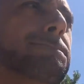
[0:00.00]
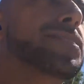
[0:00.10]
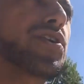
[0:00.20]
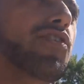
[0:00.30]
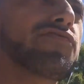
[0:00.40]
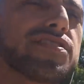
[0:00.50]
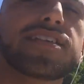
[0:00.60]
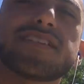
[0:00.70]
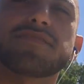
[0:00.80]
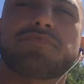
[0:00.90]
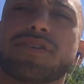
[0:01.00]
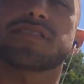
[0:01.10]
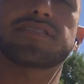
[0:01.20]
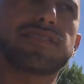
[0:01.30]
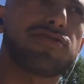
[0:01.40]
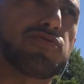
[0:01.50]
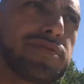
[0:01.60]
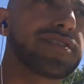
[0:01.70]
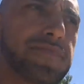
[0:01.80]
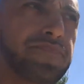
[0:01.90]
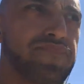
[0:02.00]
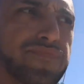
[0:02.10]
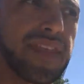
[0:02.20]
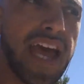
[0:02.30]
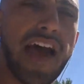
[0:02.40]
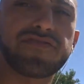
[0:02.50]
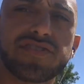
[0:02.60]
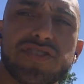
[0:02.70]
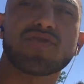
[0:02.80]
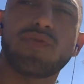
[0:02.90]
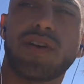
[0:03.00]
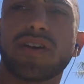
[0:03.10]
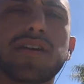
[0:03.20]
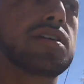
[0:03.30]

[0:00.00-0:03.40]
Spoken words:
But hopefully that suppresses a little bit after this walk.